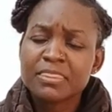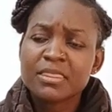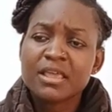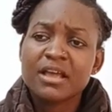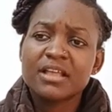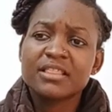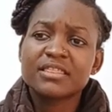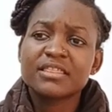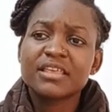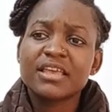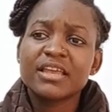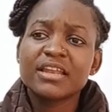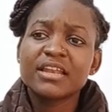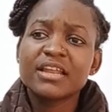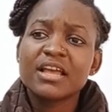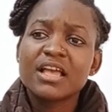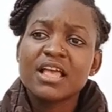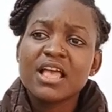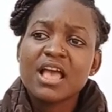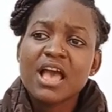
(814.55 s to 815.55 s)
And
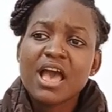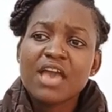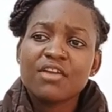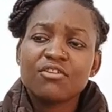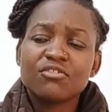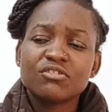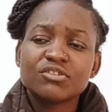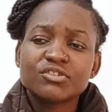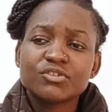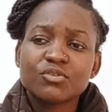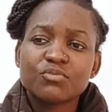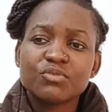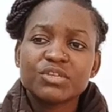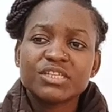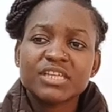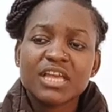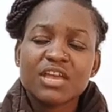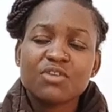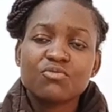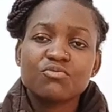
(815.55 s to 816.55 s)
then I also
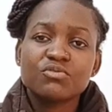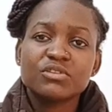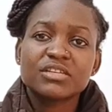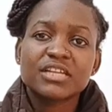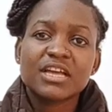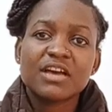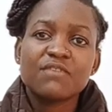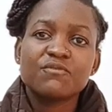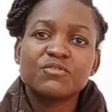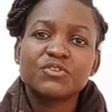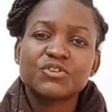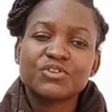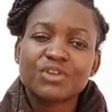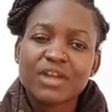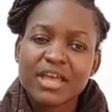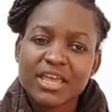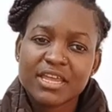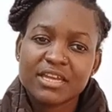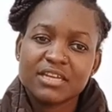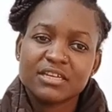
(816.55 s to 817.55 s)
wish I could have
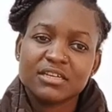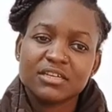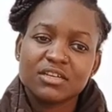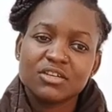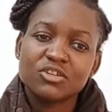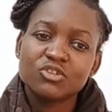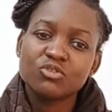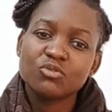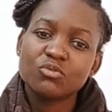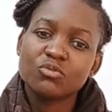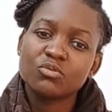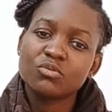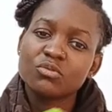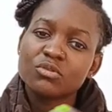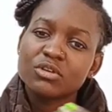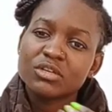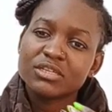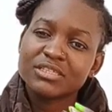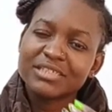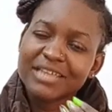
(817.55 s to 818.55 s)
tried to
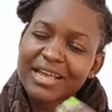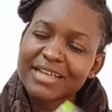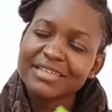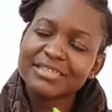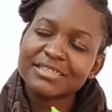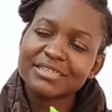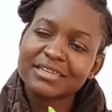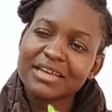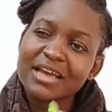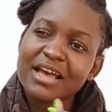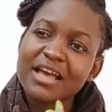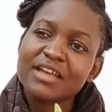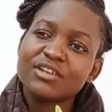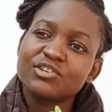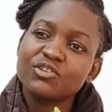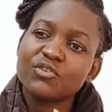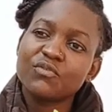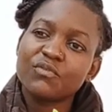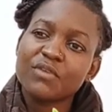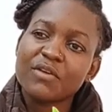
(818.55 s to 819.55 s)
just cut
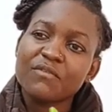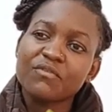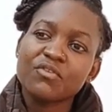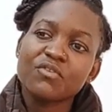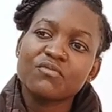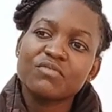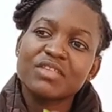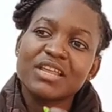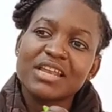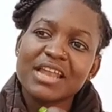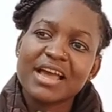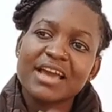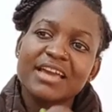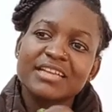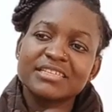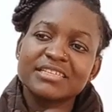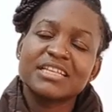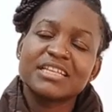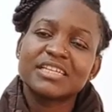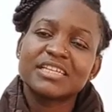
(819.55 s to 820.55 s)
off a few of the
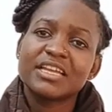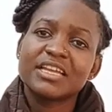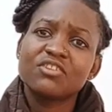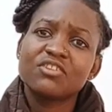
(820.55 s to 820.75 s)
luggage that I had.